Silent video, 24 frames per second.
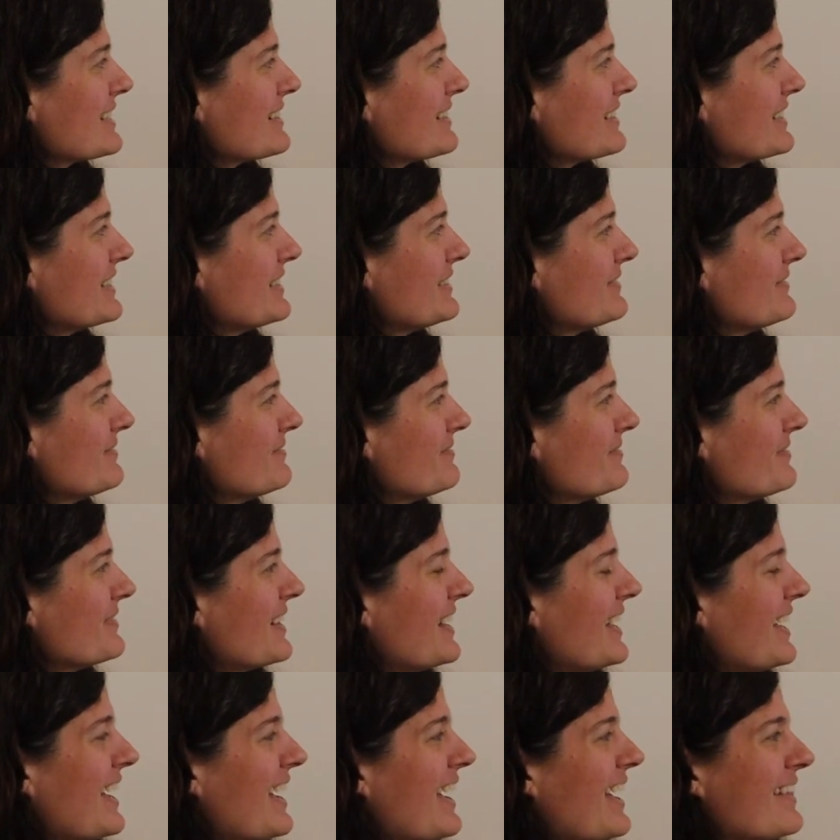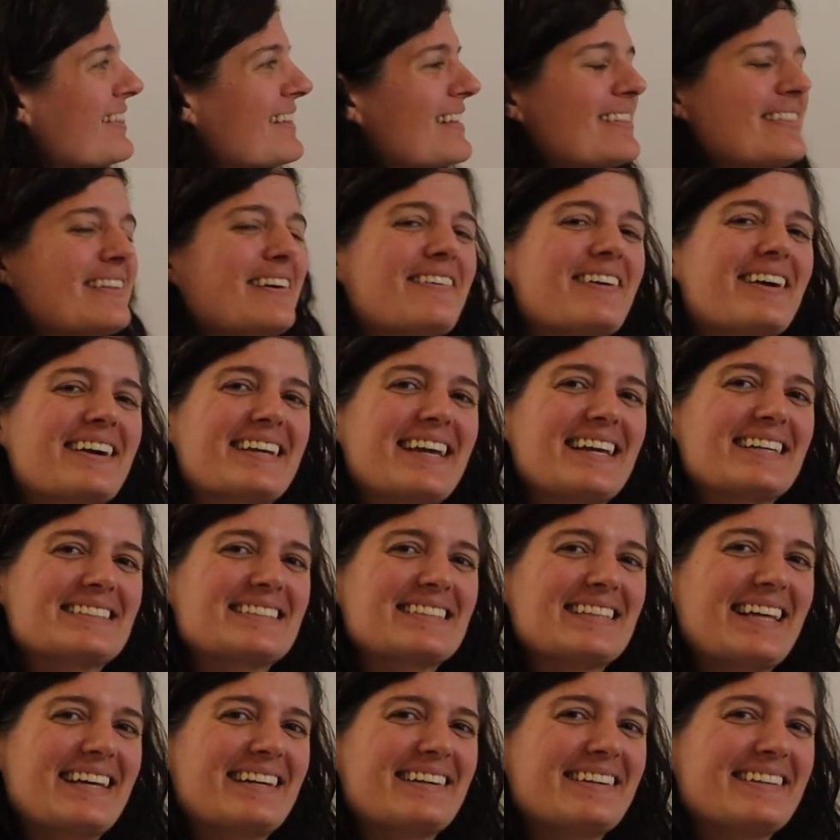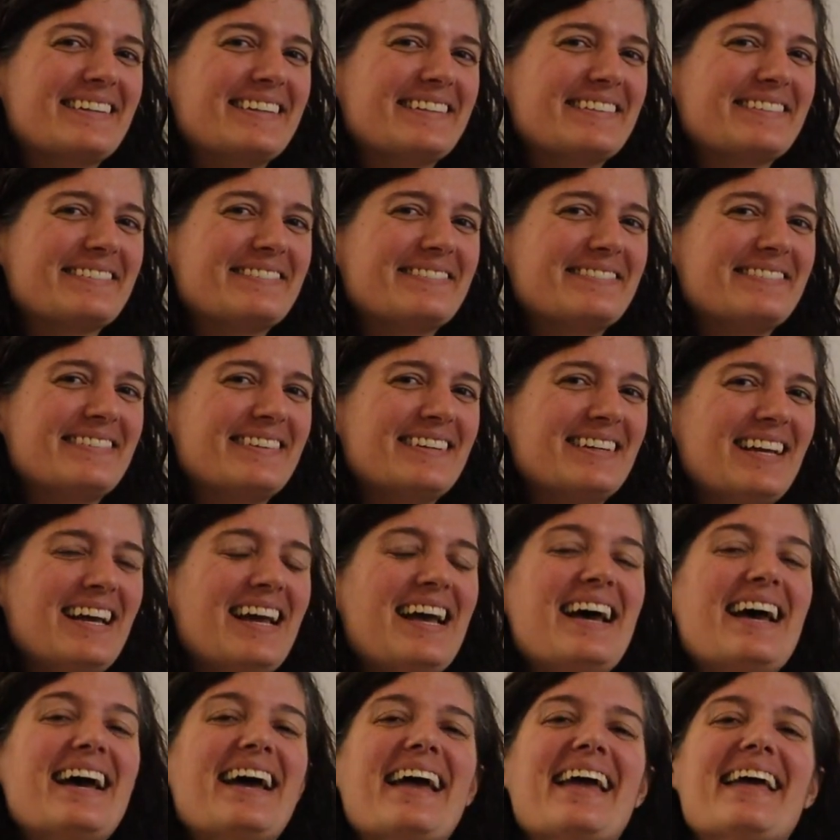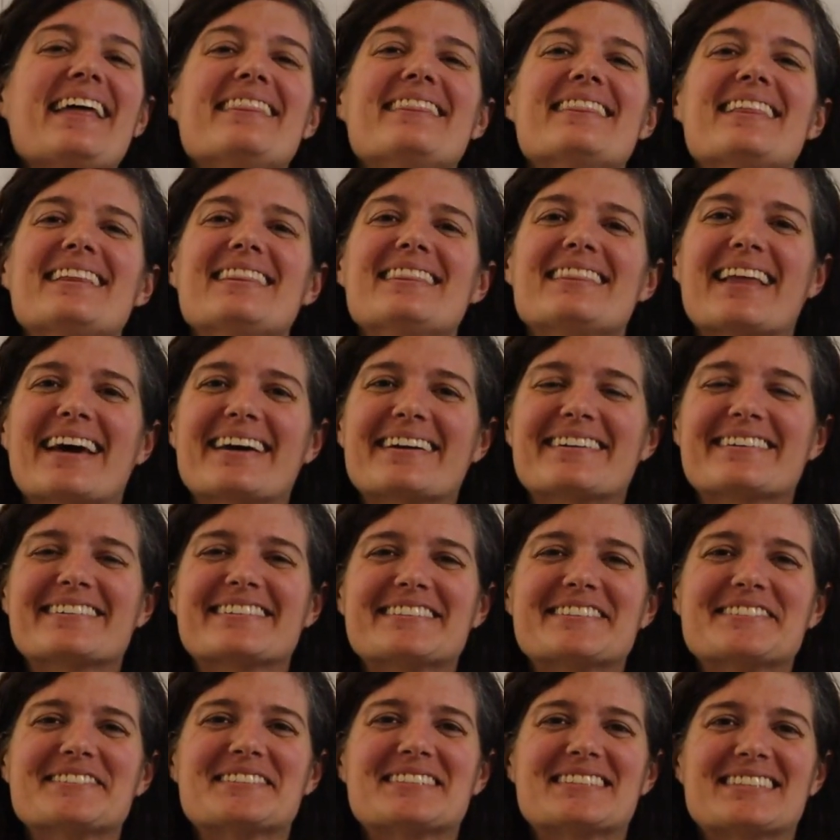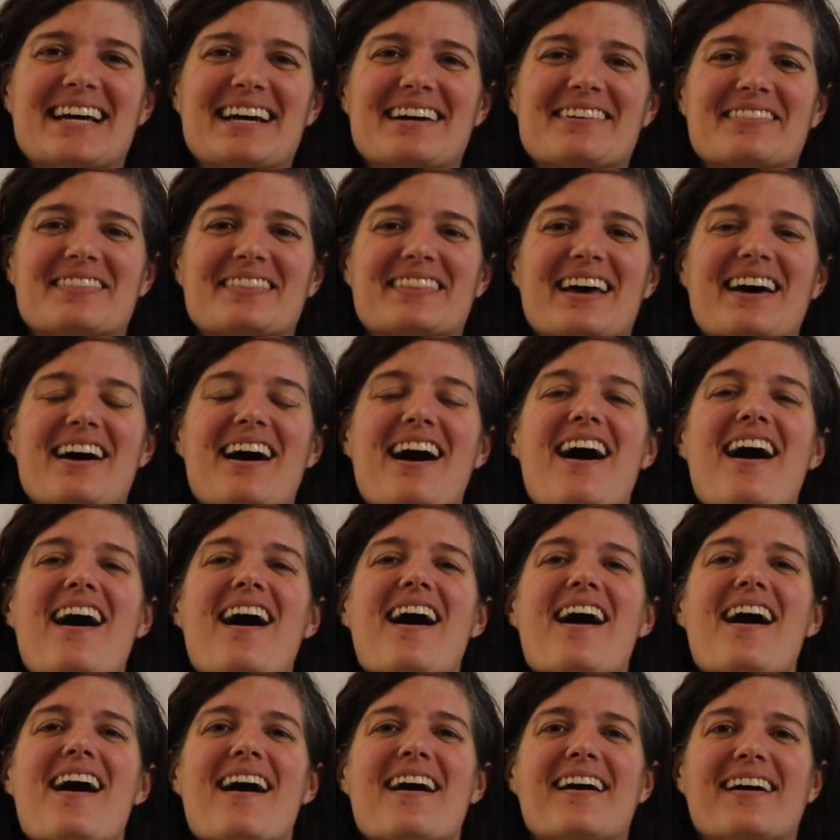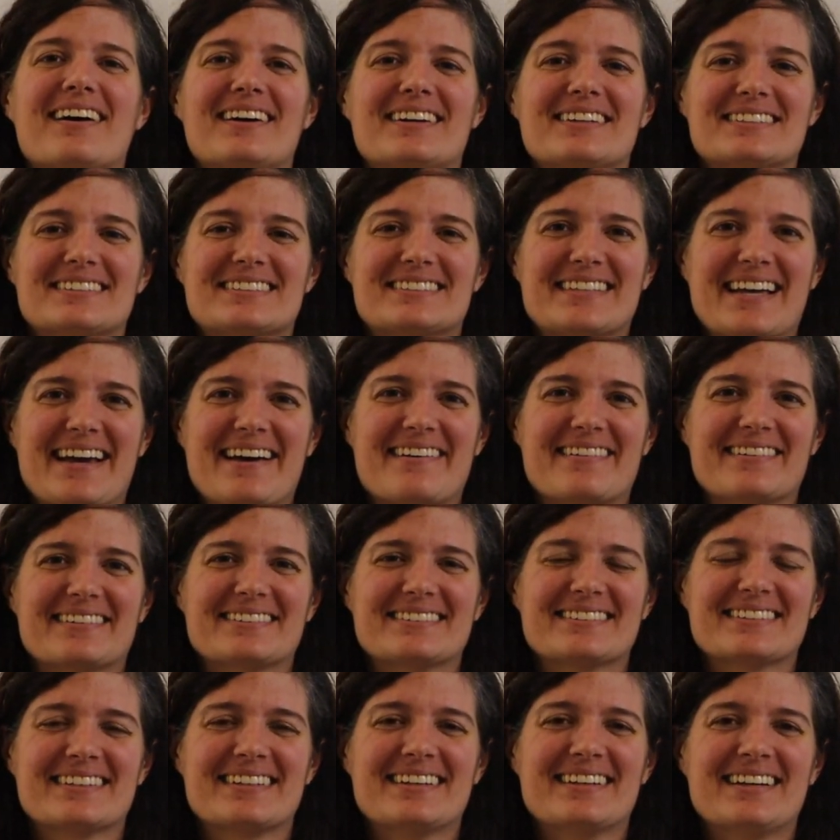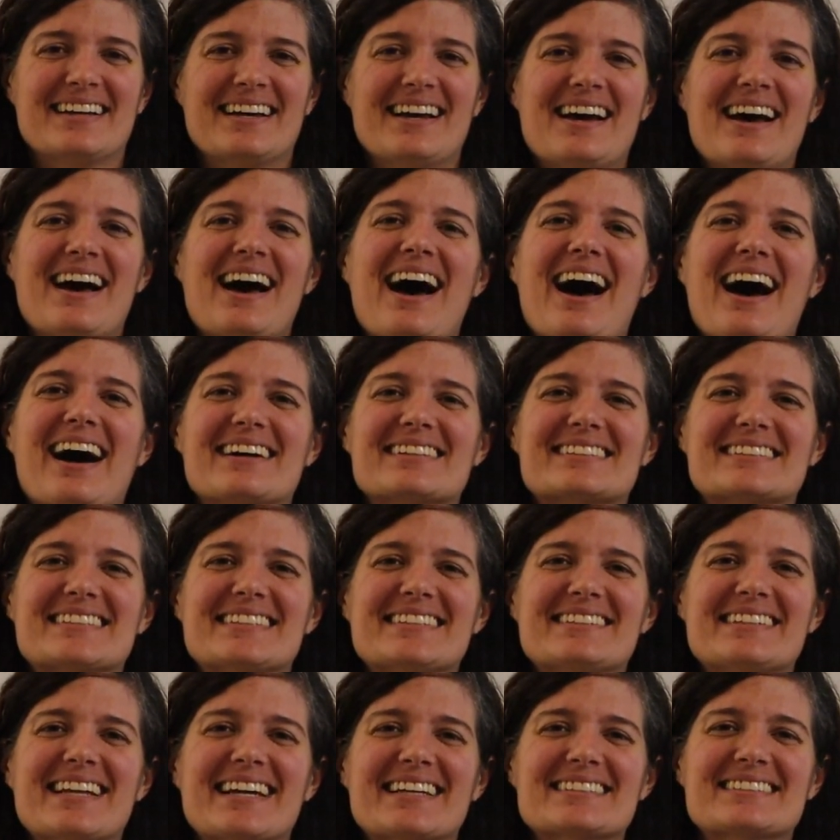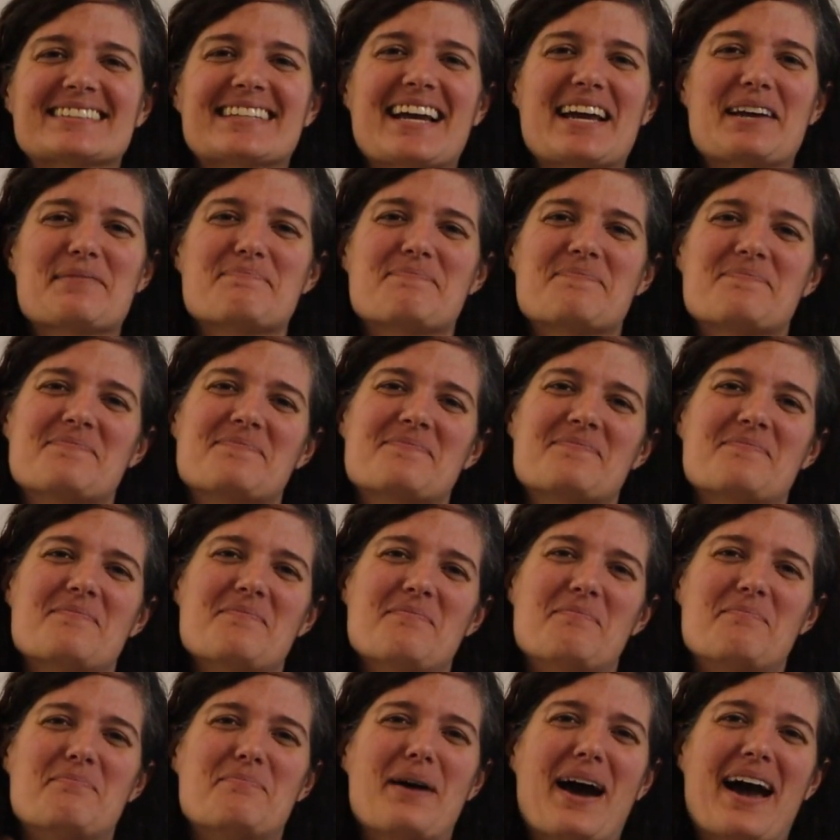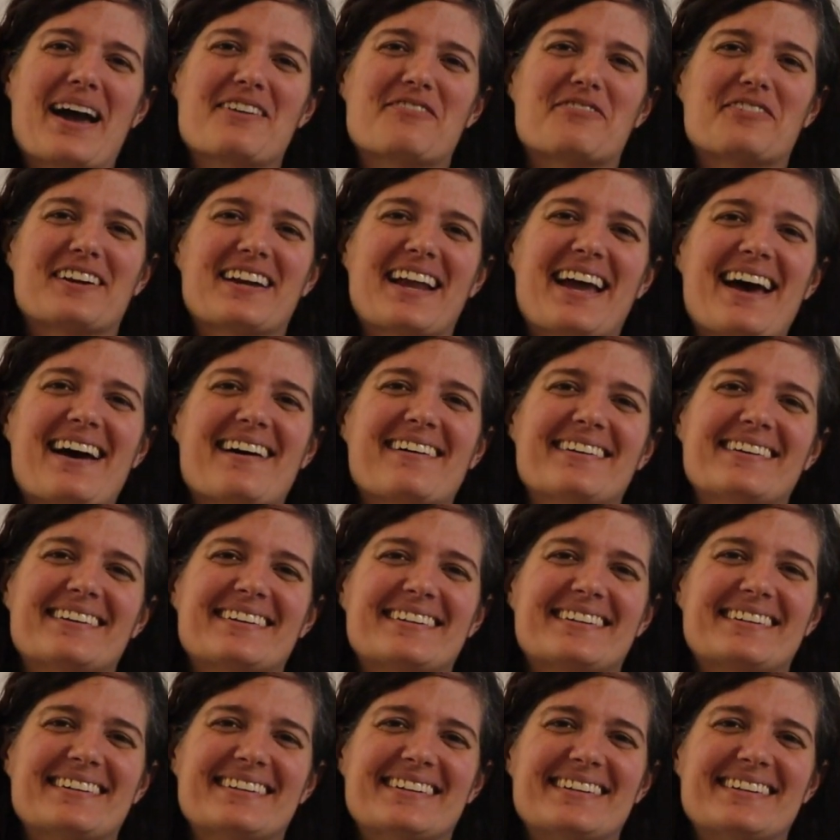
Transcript: letter U and the lowercase letter U and the letter U sound, the uh sound. I'll see you next time. Bye for now.